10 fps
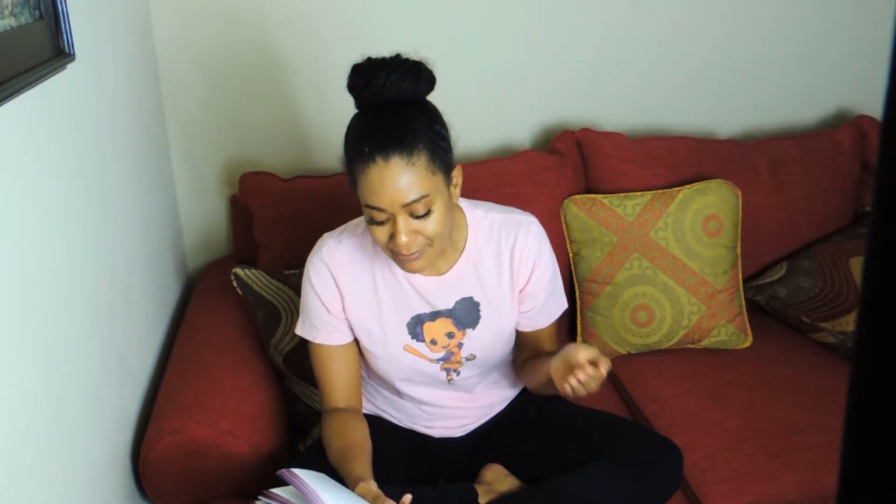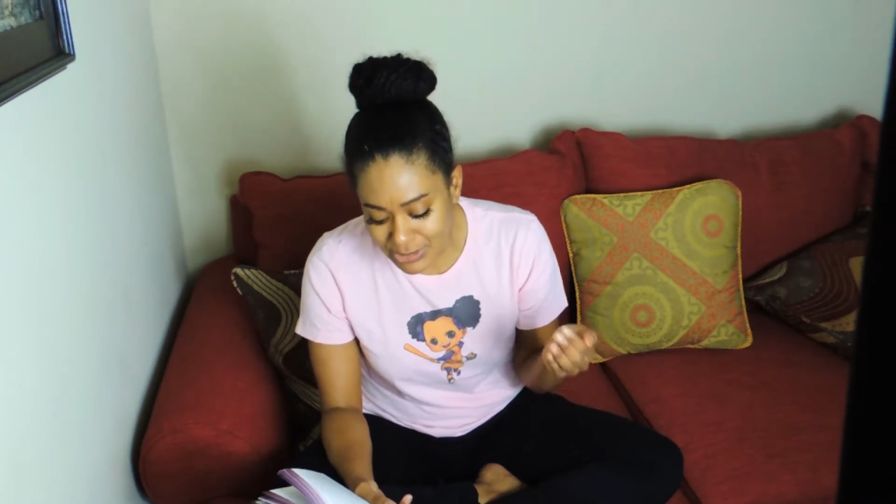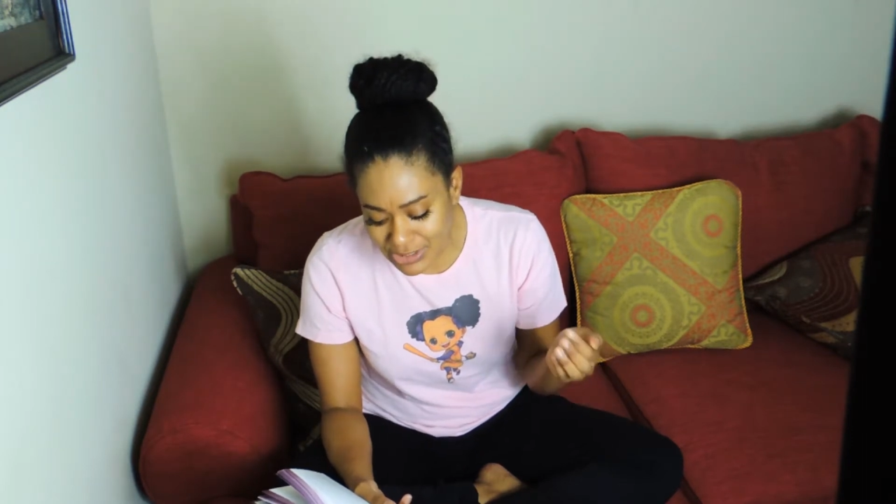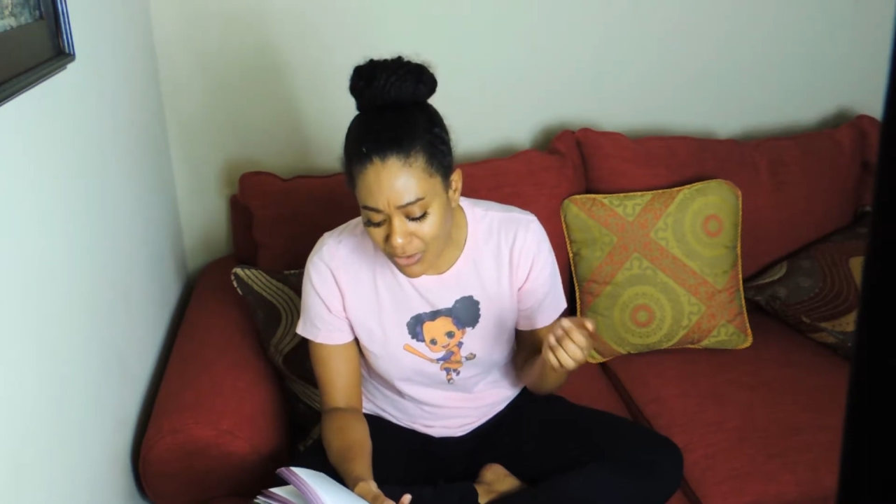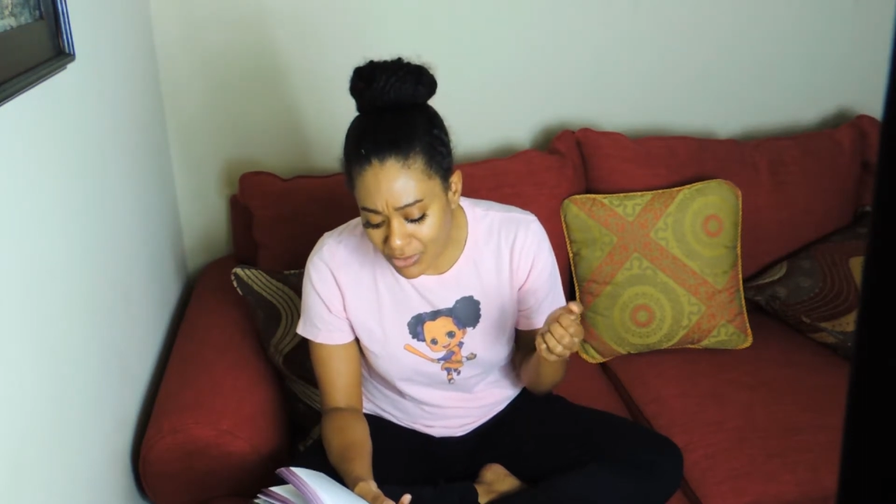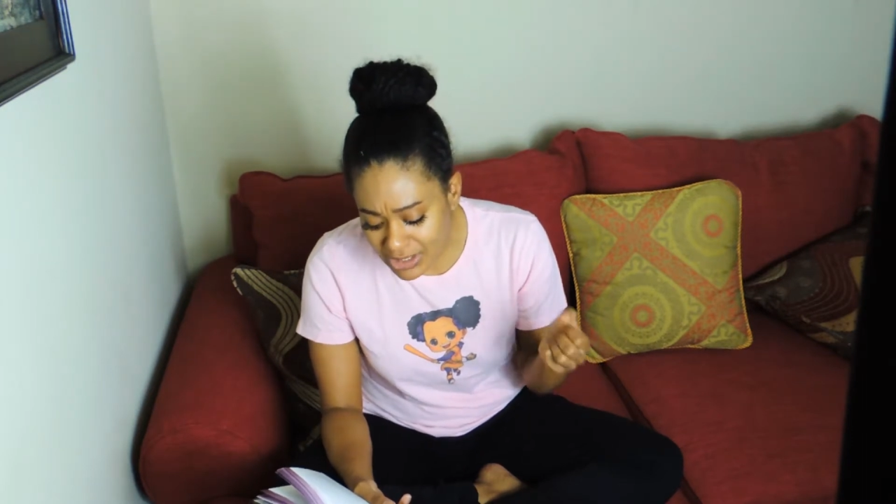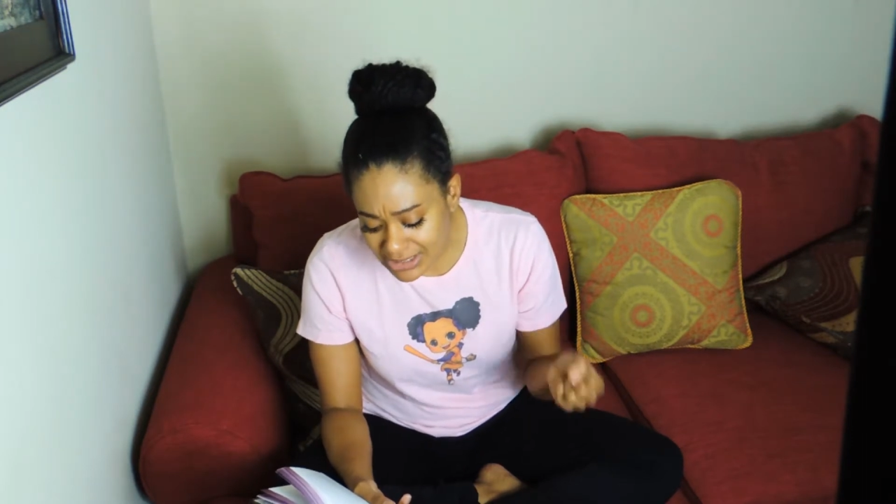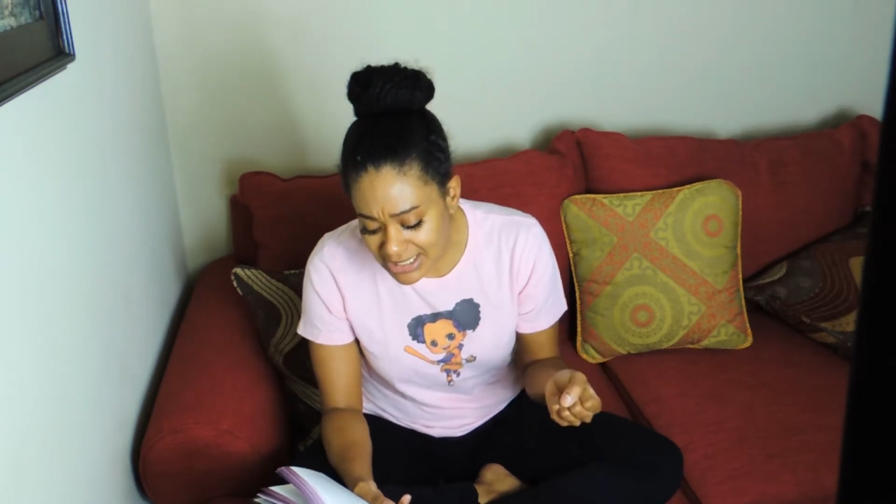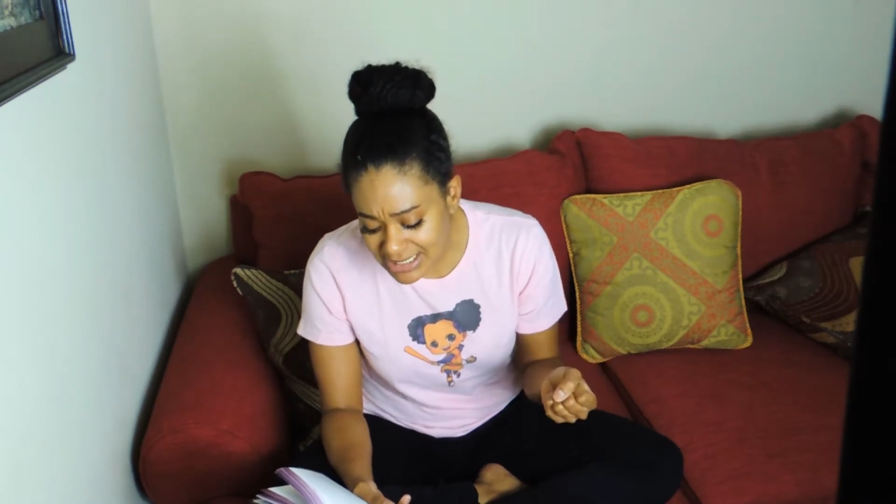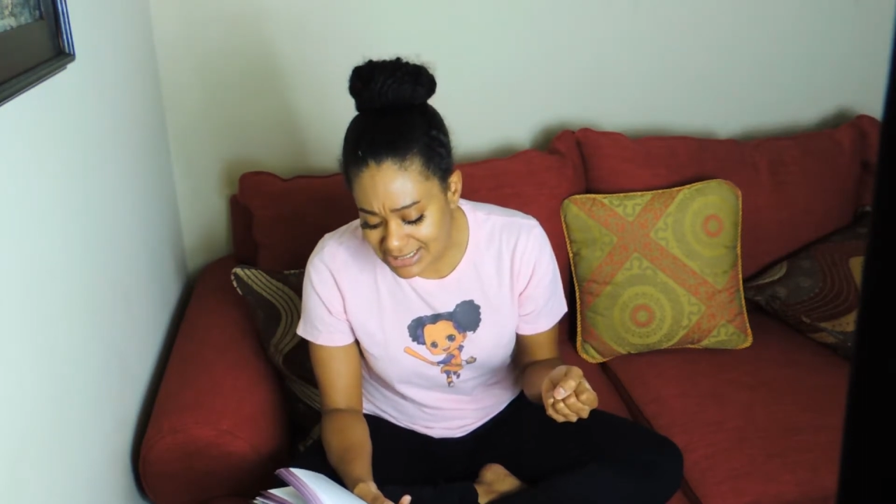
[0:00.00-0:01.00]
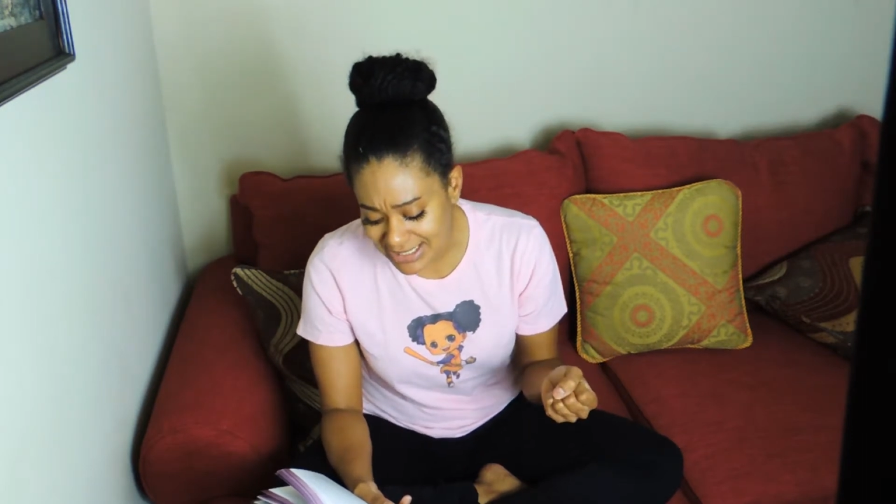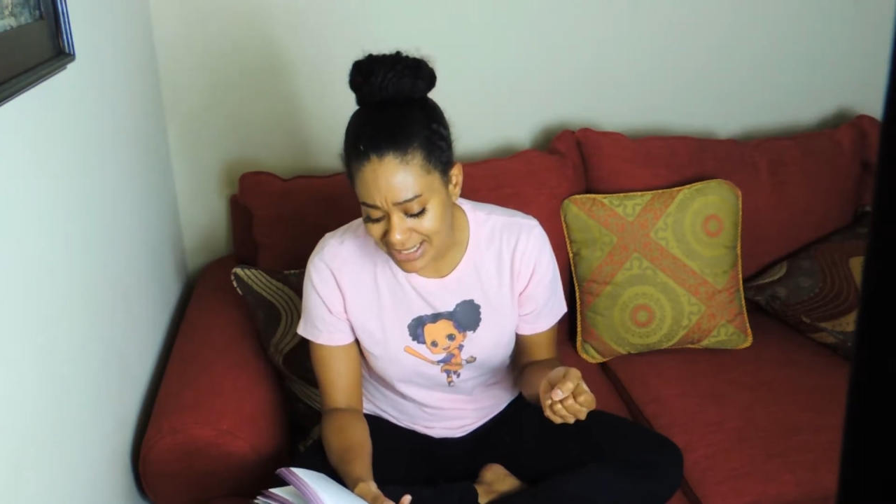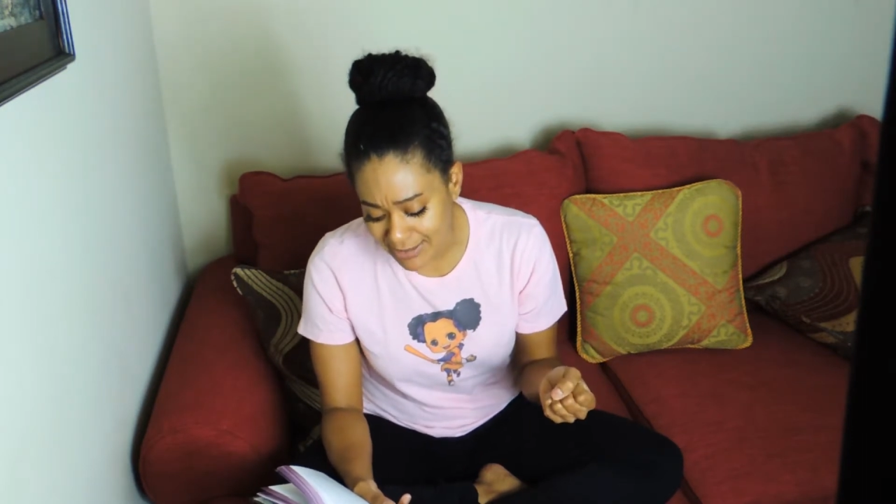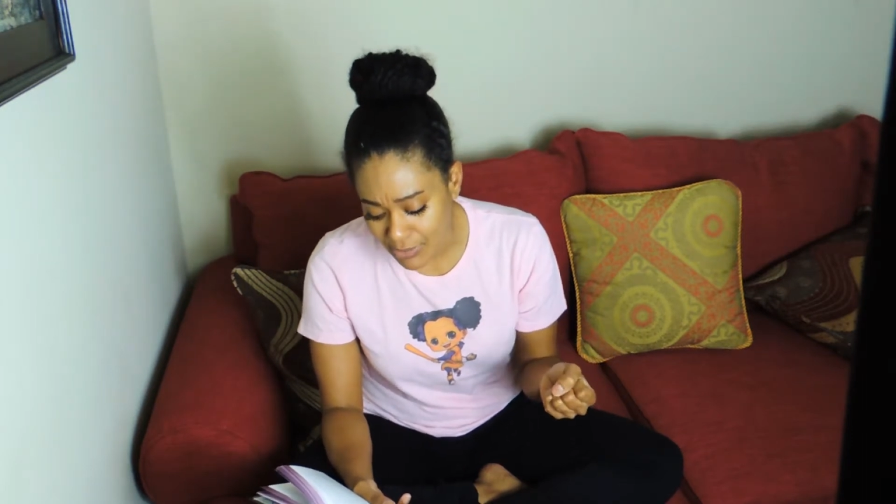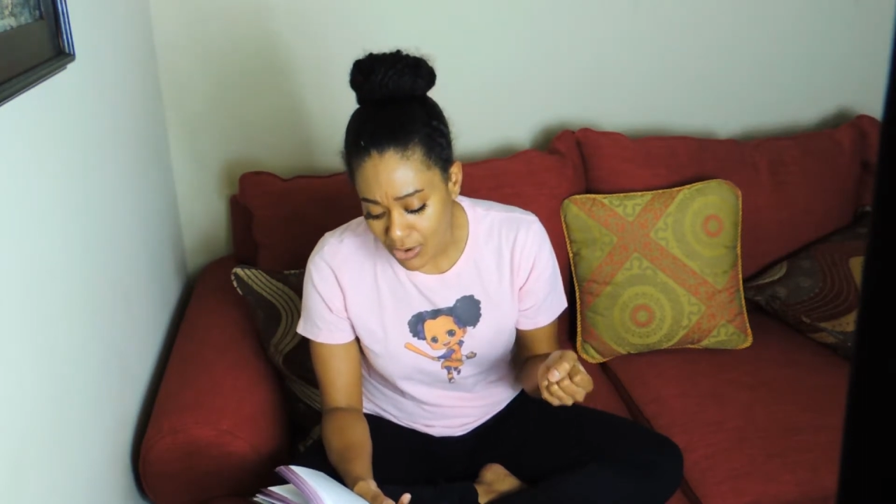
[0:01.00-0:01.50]
but don't cling to
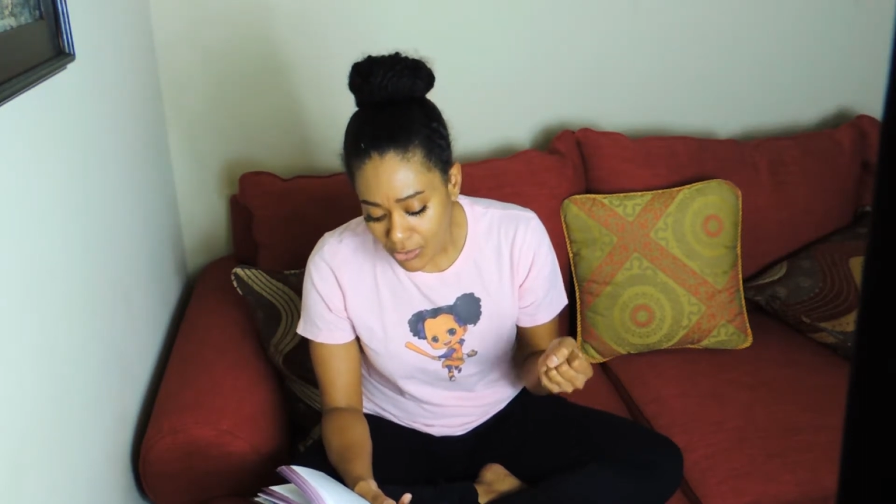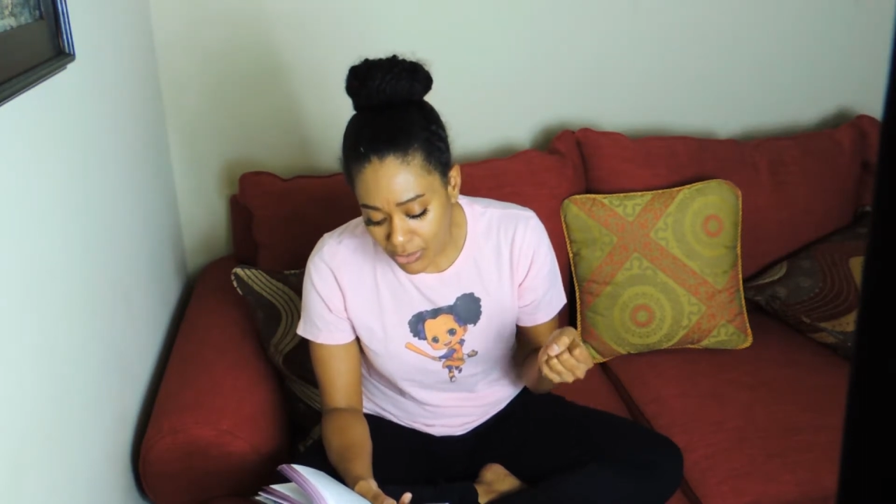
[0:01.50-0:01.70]
them